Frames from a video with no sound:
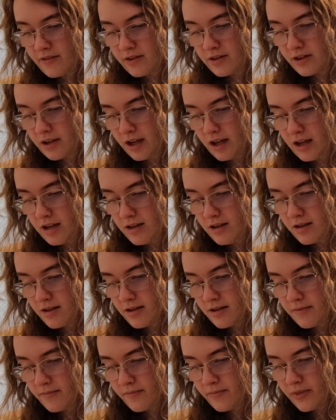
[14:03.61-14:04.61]

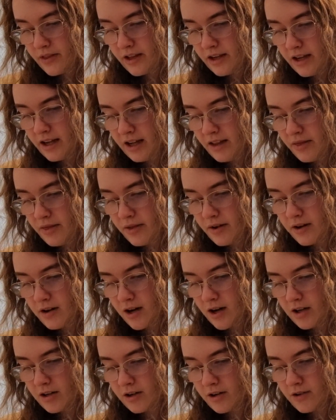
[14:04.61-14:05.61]
skeins in the
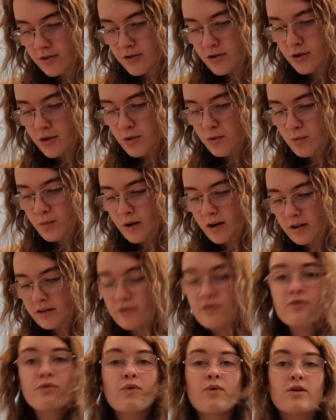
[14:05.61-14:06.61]
color
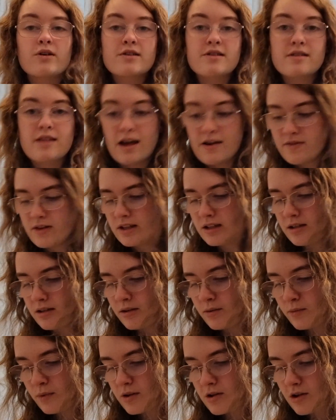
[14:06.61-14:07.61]
2147,
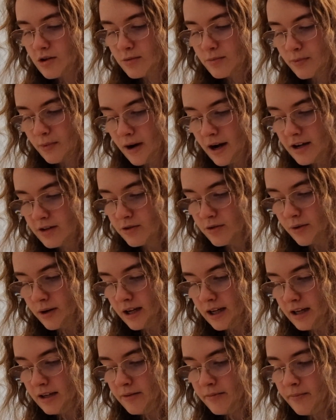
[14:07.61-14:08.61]
which is bright
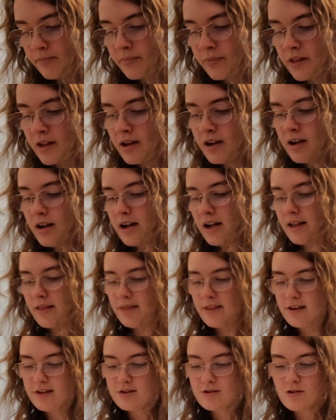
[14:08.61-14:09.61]
green, and
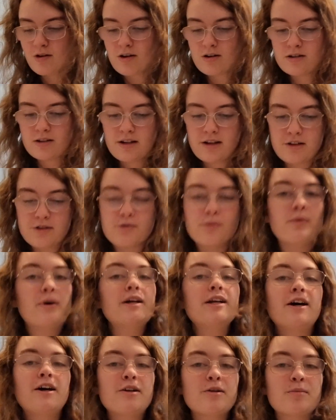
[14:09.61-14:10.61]
this yarn is
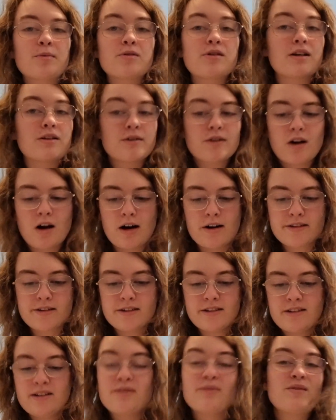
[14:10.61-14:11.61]
100%
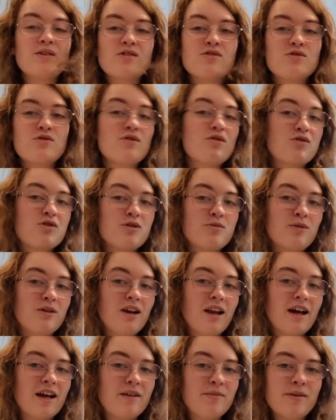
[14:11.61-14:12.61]
cotton, which she will
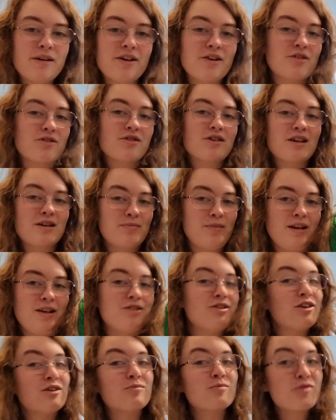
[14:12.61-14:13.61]
like because it
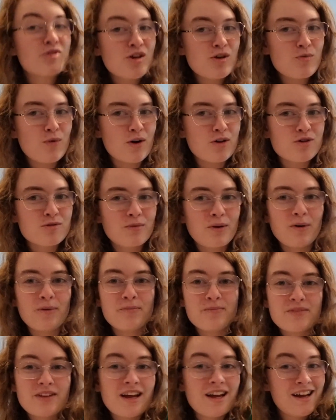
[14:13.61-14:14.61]
means it's machine
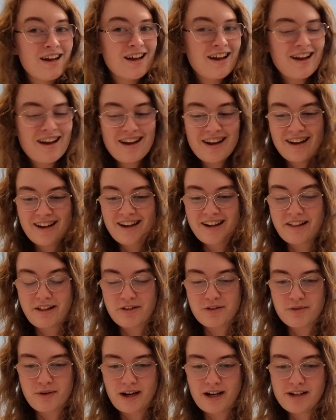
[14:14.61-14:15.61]
washable, and
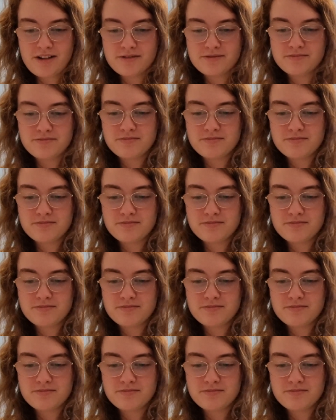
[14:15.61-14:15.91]
that's great.